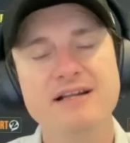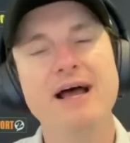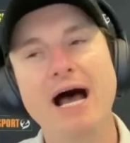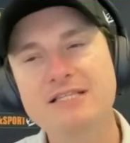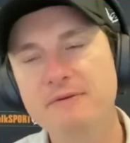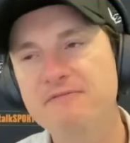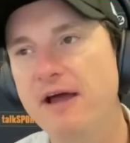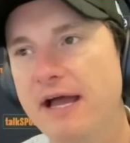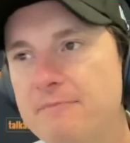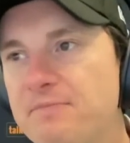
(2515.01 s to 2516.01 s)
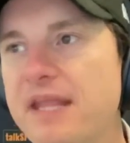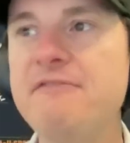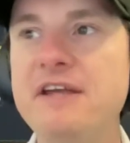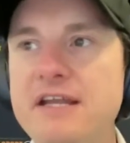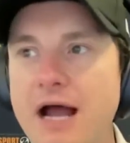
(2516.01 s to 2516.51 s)
And to be fair,
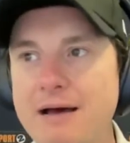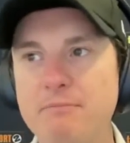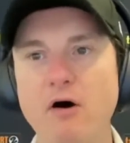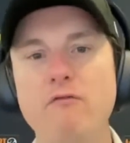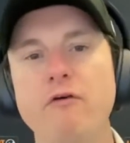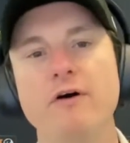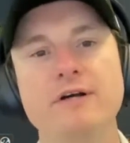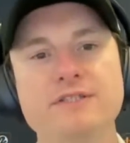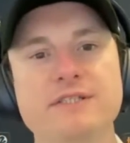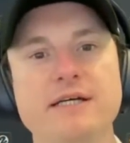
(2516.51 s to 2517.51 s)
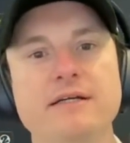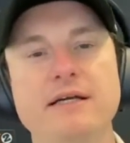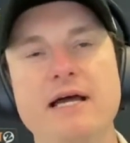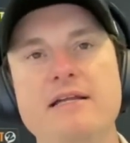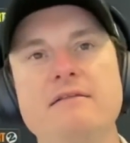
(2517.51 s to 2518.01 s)
if India had bowled first
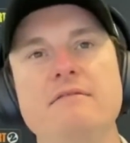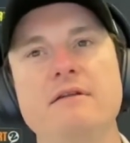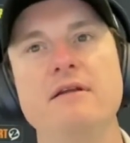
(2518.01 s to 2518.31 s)
and